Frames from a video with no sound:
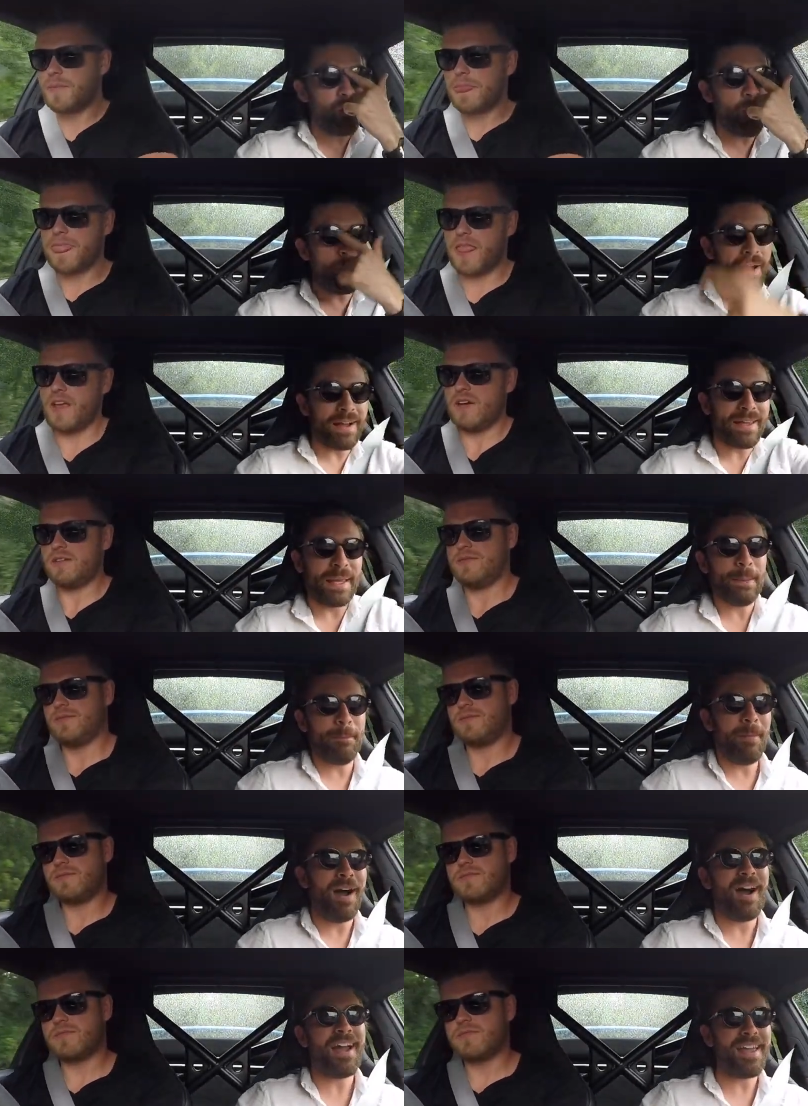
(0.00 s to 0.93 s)
Speaker 1: we're back
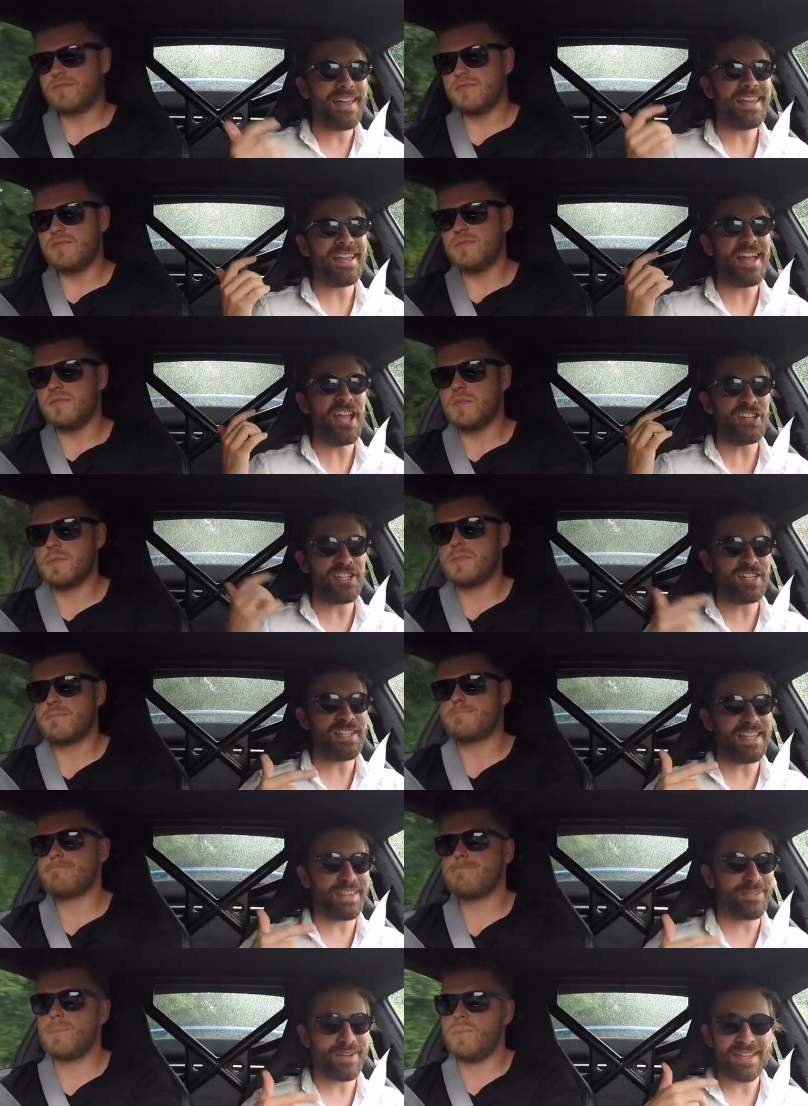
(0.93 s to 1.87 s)
in my
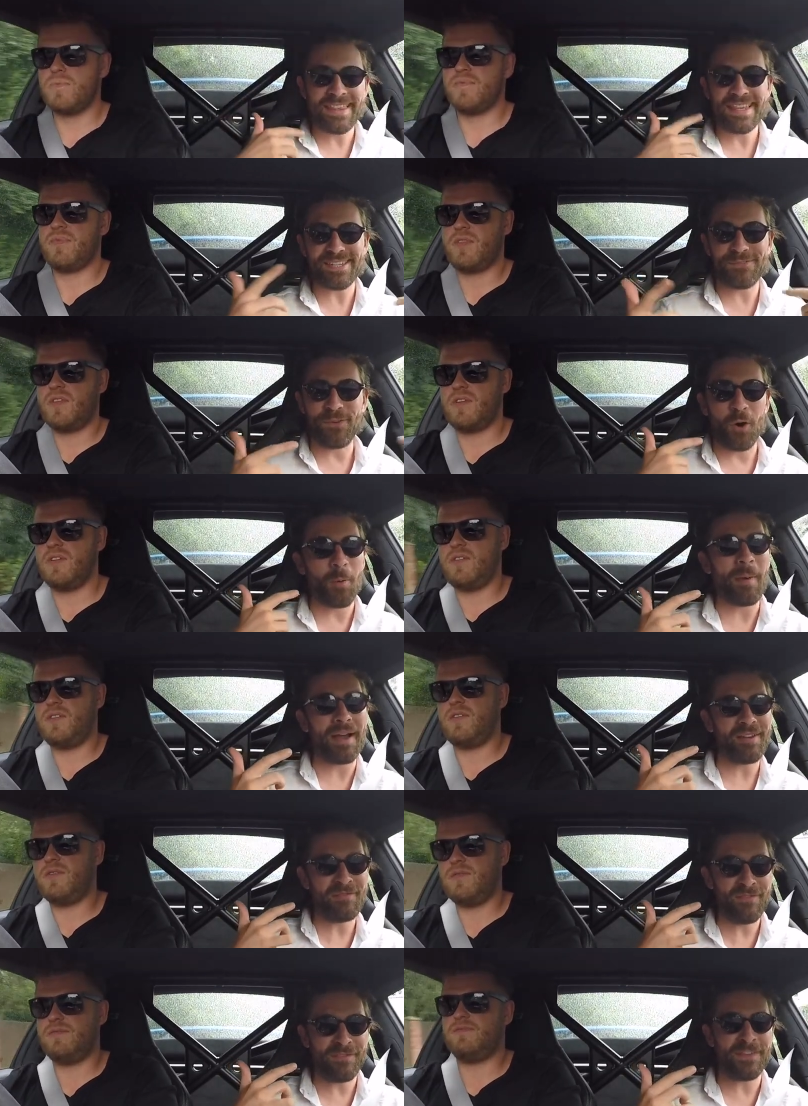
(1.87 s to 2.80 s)
GT3. This
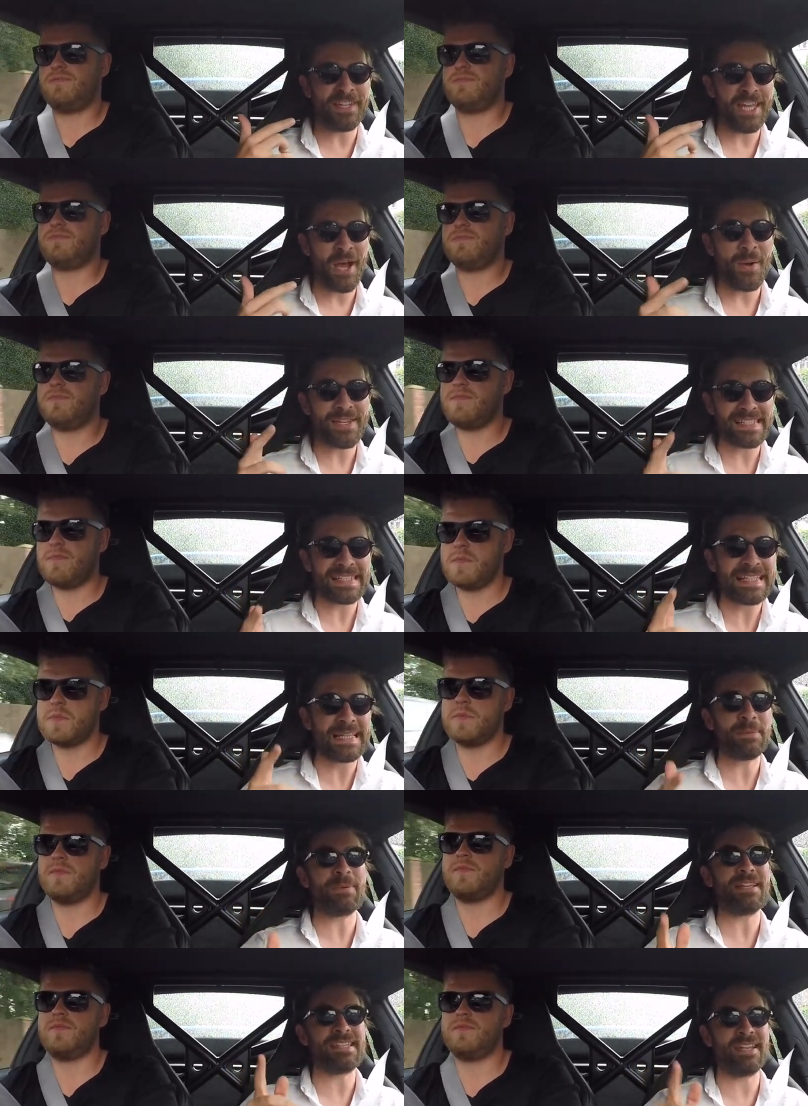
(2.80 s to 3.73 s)
format video is a
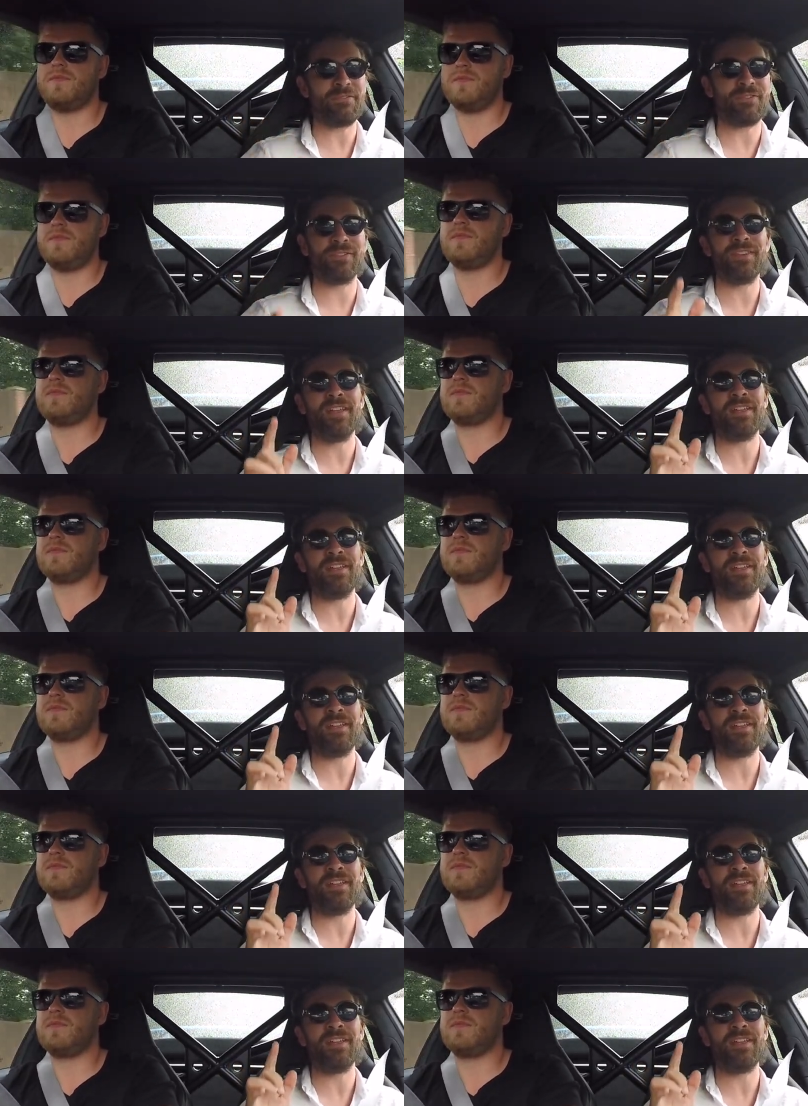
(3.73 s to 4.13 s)
little bit different